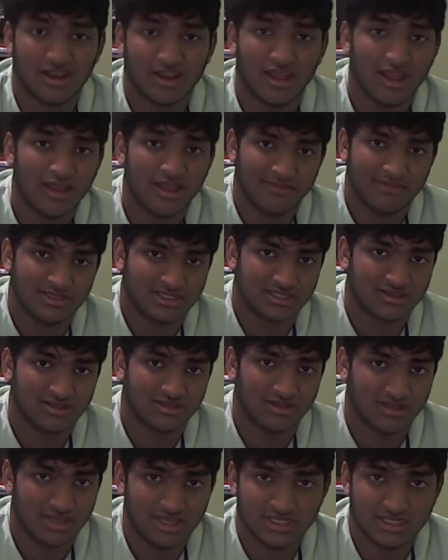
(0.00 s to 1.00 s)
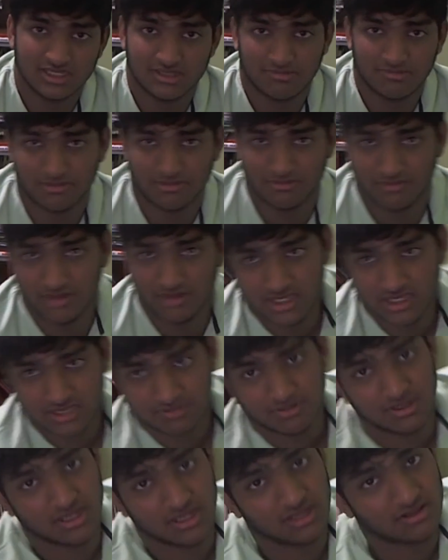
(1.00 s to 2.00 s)
an A, but it's good. It's
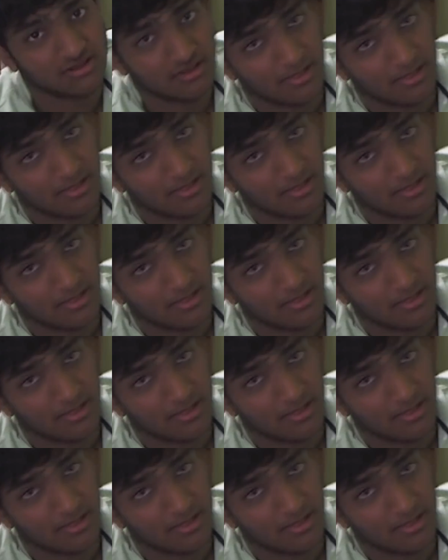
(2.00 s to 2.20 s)
pretty